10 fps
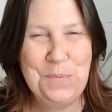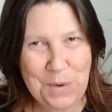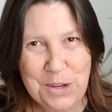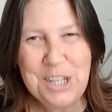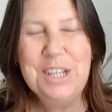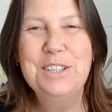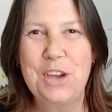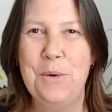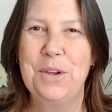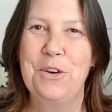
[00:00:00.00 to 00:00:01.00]
what is
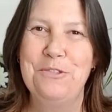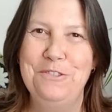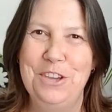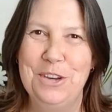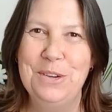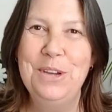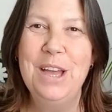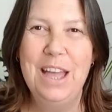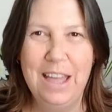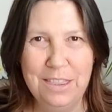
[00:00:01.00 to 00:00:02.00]
going on for you
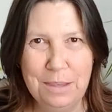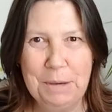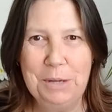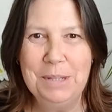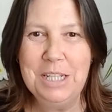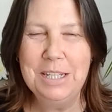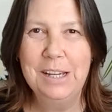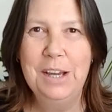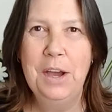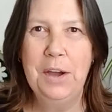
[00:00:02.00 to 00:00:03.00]
at the moment,
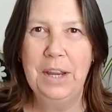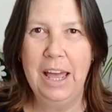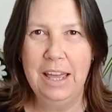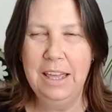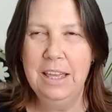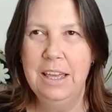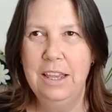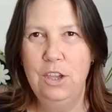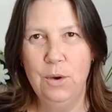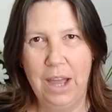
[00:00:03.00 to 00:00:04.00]
okay,
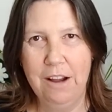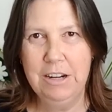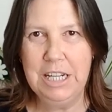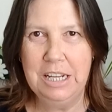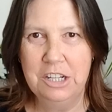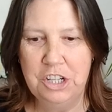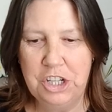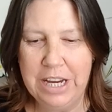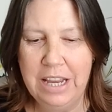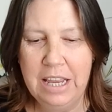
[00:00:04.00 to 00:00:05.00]
your current
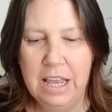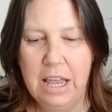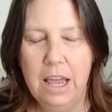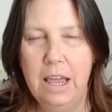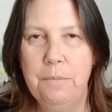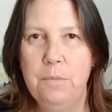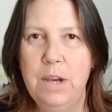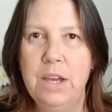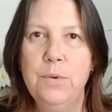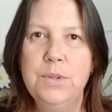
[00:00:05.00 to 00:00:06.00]
energy, and
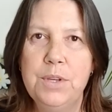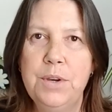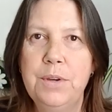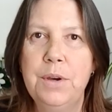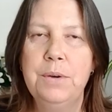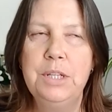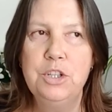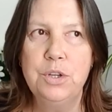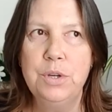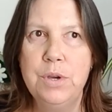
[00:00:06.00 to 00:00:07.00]
we're also going
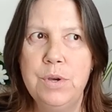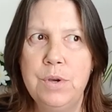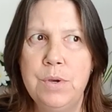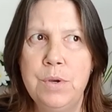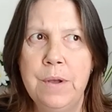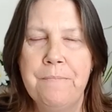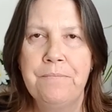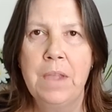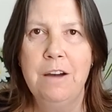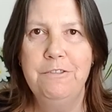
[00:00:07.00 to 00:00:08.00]
to
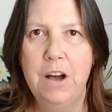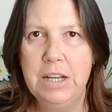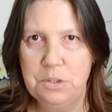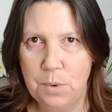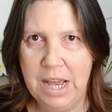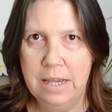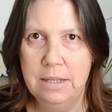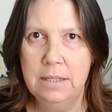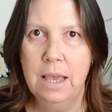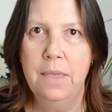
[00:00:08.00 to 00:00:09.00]
find
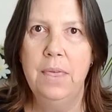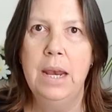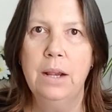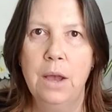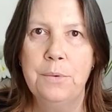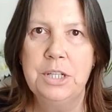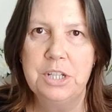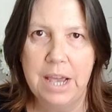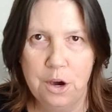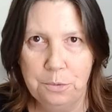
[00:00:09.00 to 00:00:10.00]
ways that are going to
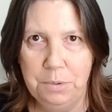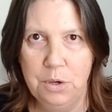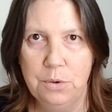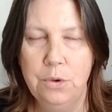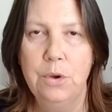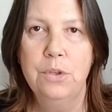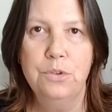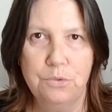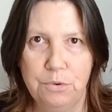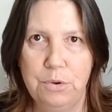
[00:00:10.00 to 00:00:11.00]
help you
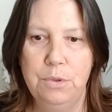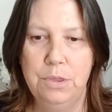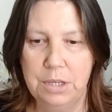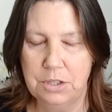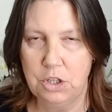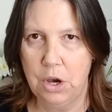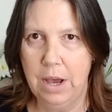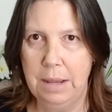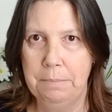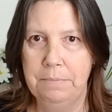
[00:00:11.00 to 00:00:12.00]
through this
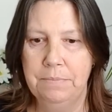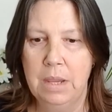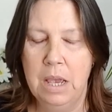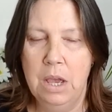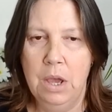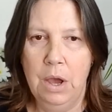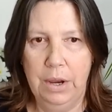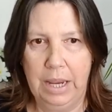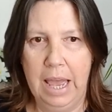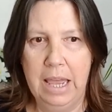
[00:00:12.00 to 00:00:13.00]
time,
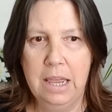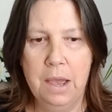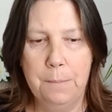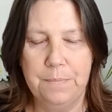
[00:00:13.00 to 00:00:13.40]
okay.